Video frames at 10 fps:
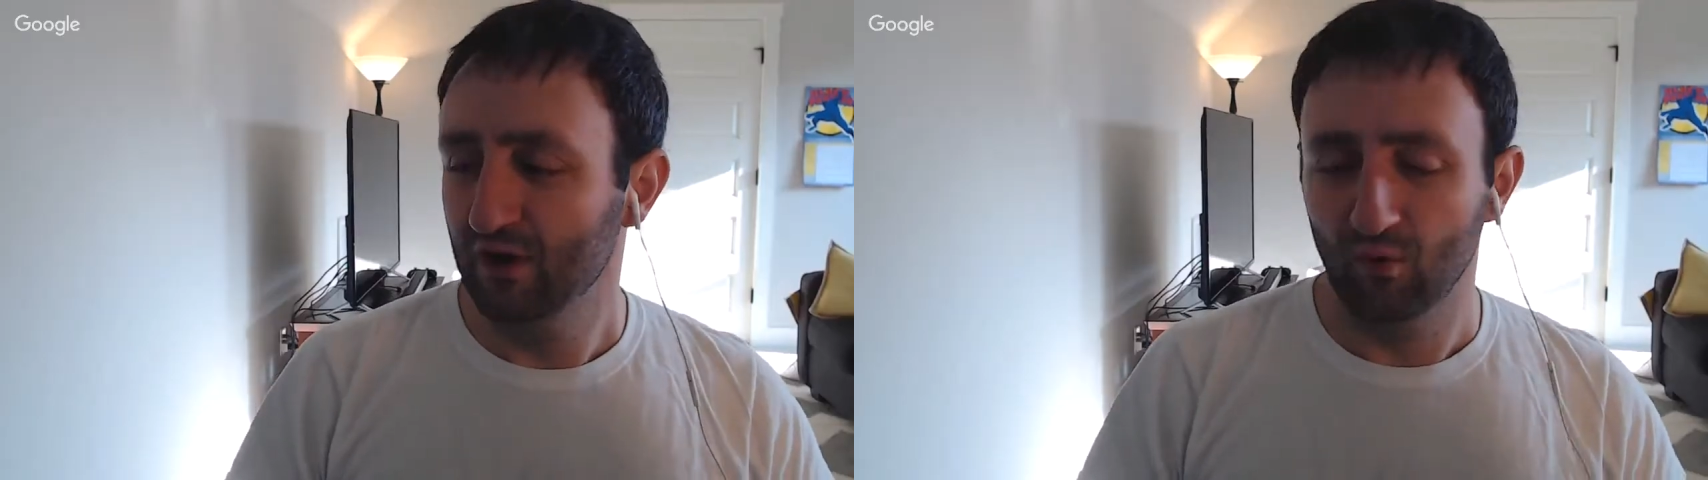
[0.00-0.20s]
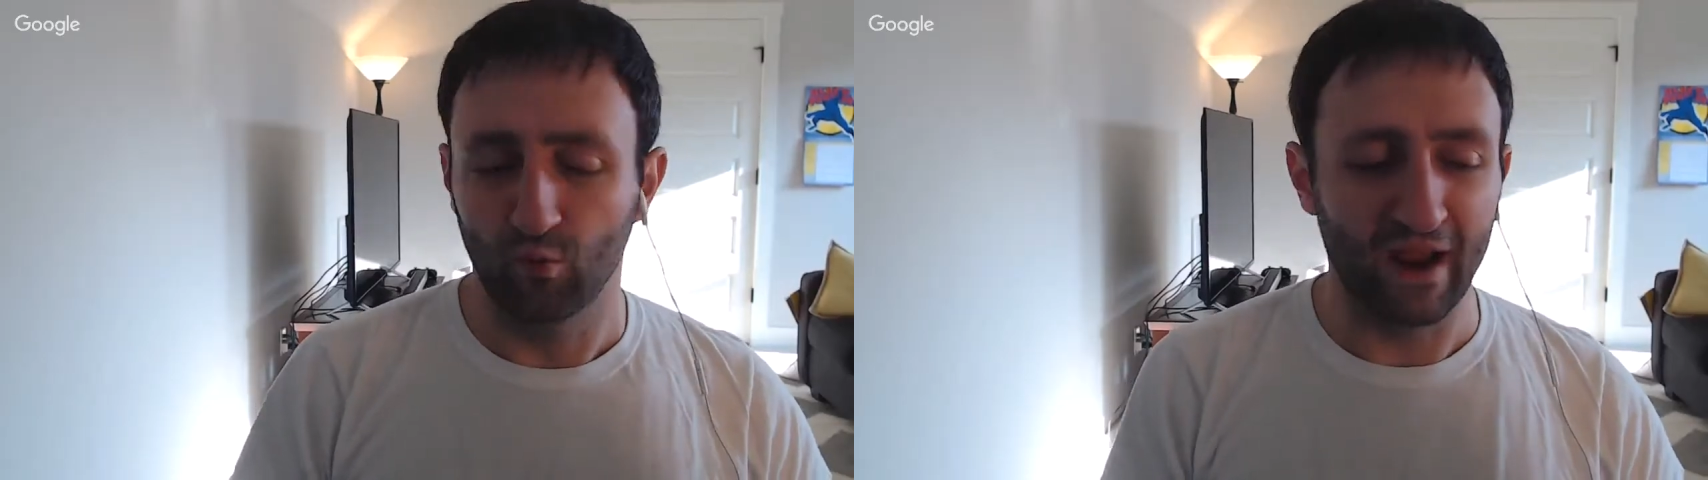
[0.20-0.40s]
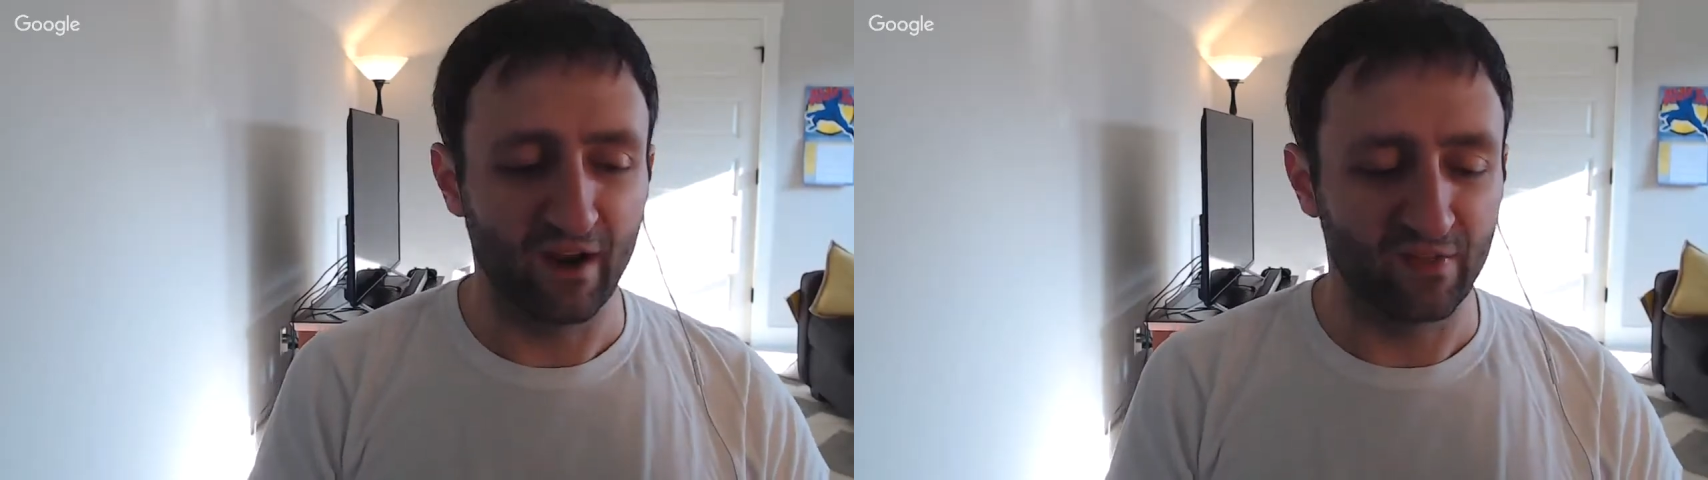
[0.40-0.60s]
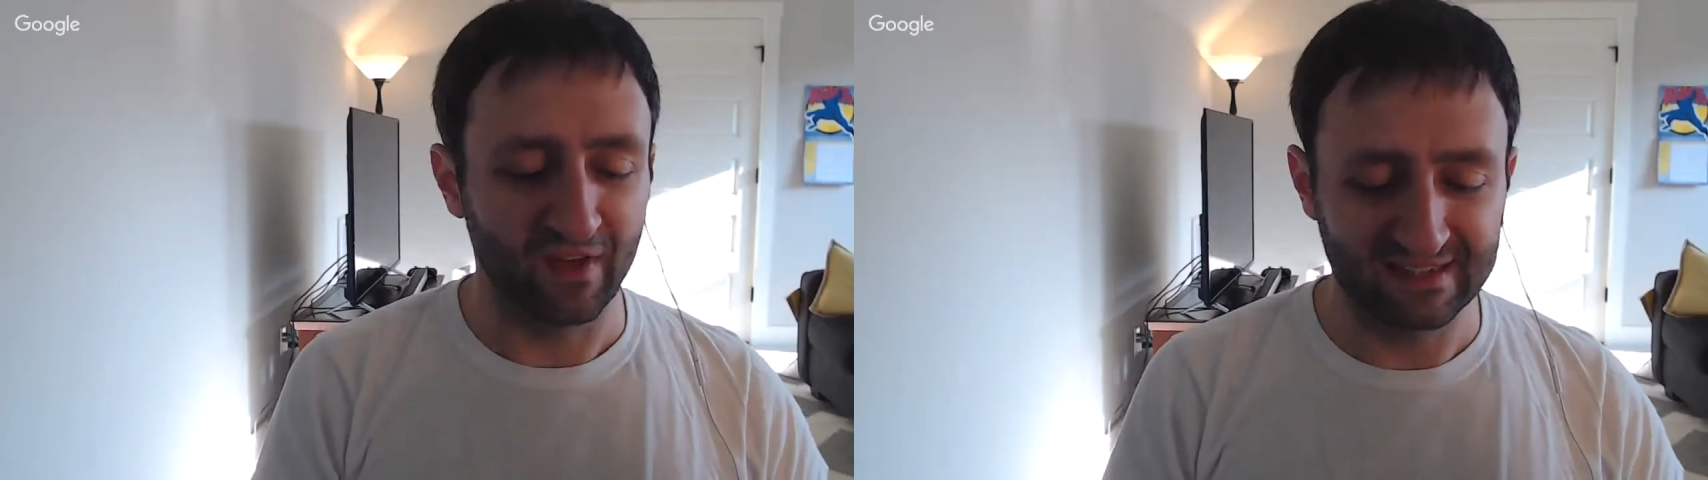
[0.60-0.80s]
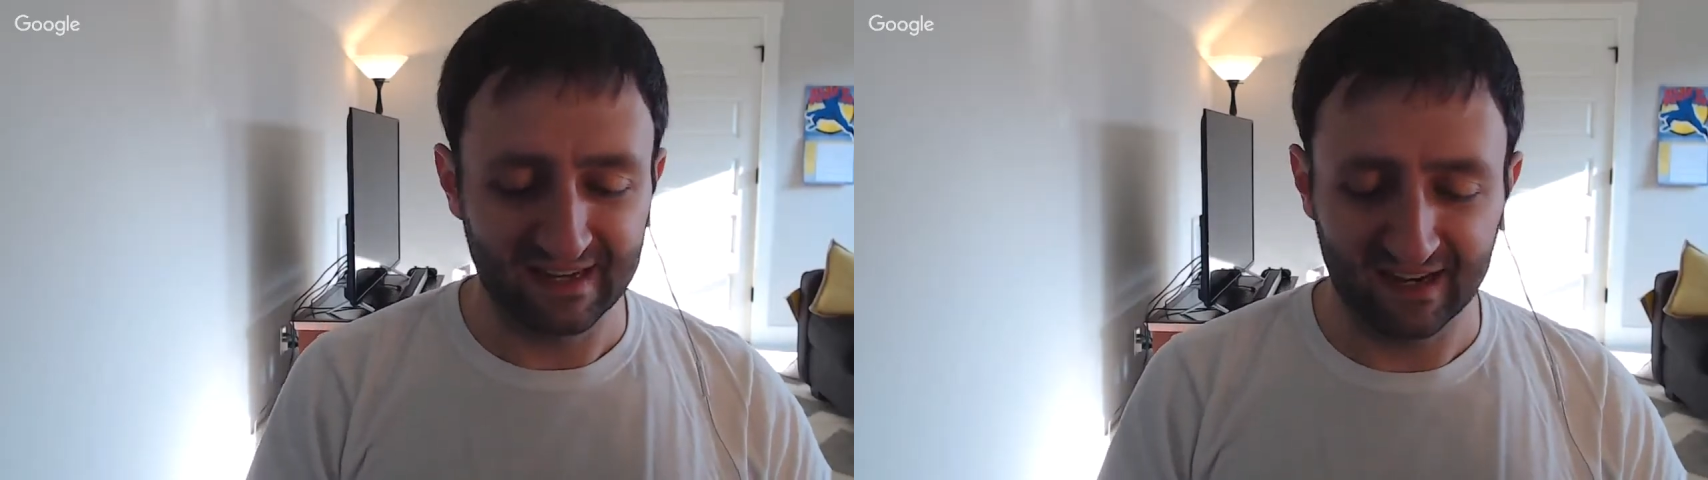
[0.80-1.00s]
where
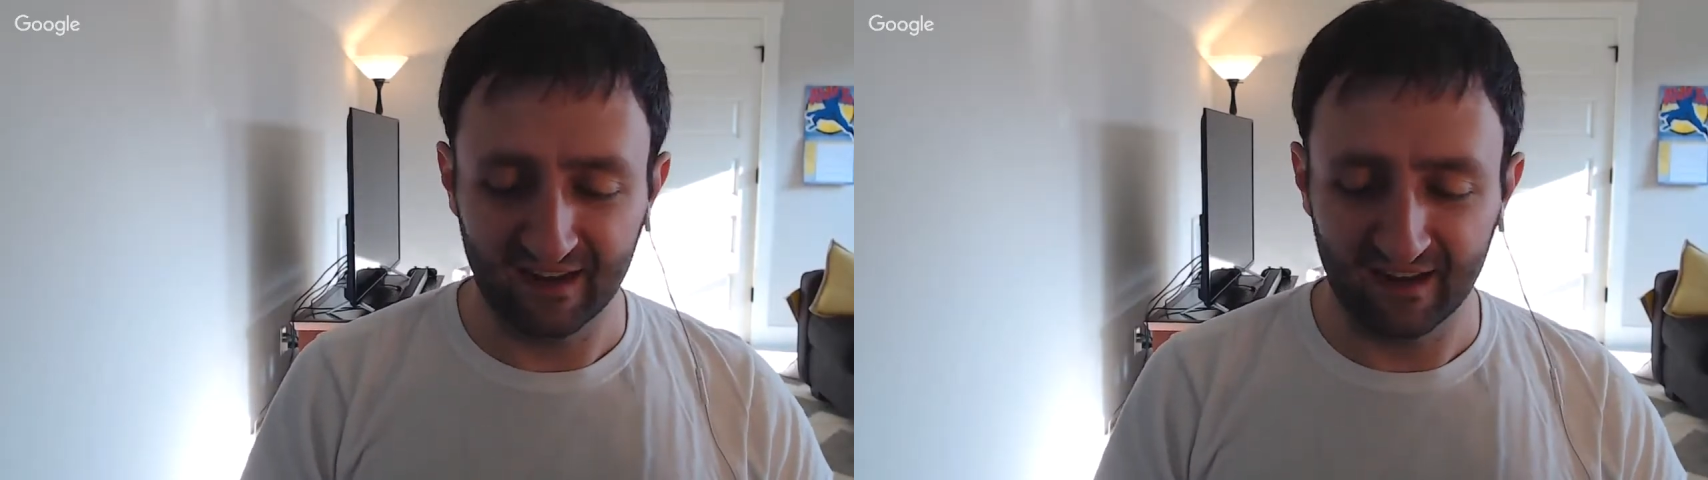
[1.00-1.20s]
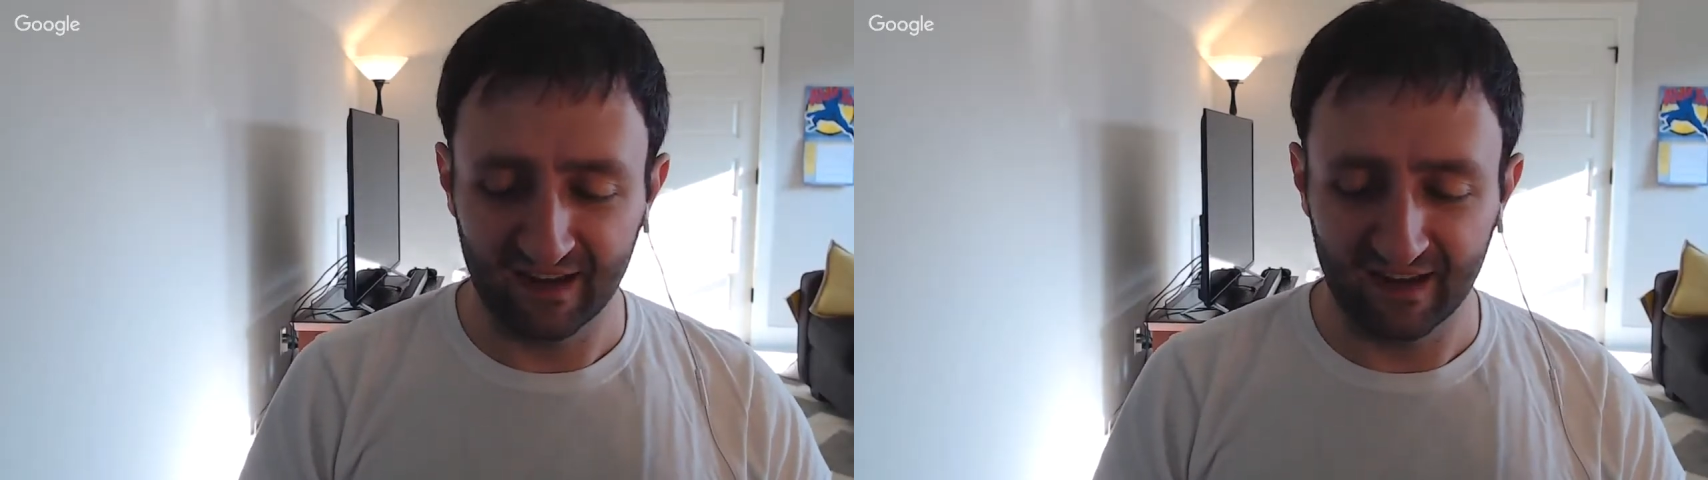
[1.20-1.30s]
they did